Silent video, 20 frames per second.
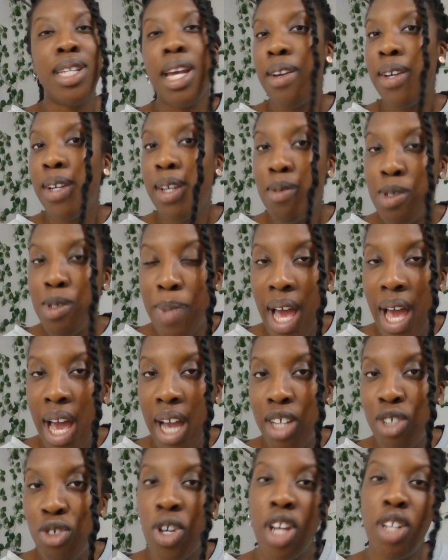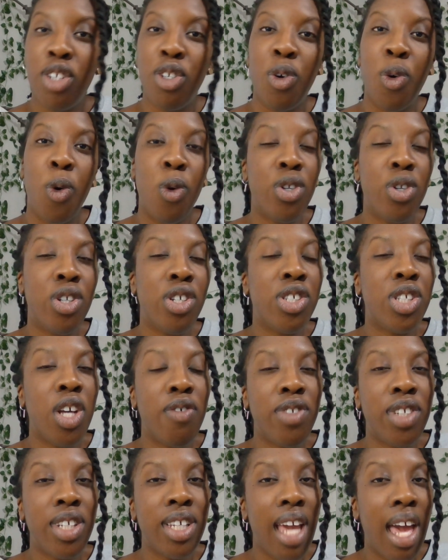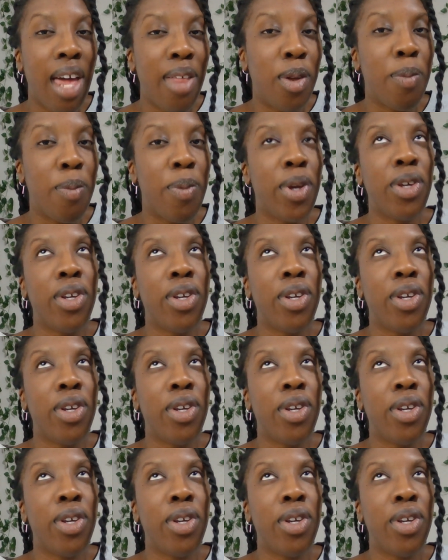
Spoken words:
Terry comes back trying to hold herself together,